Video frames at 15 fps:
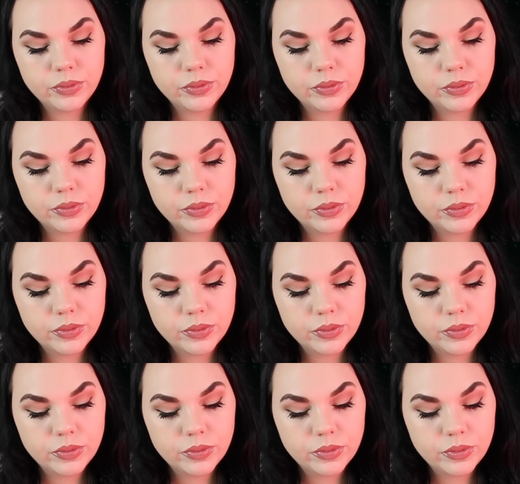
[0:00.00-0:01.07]

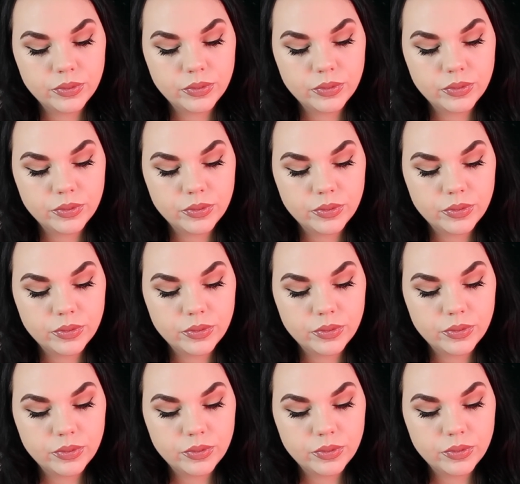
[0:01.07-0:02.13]

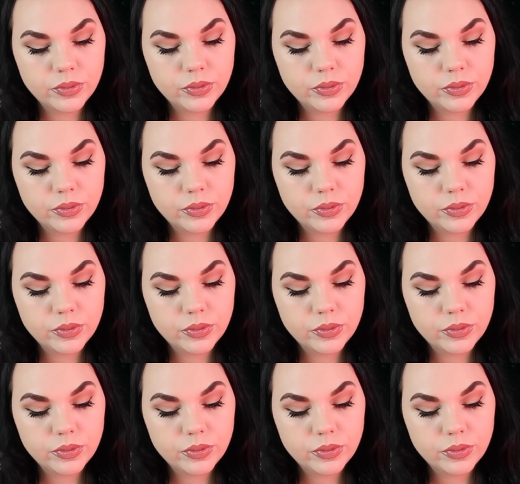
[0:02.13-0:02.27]
[no speech]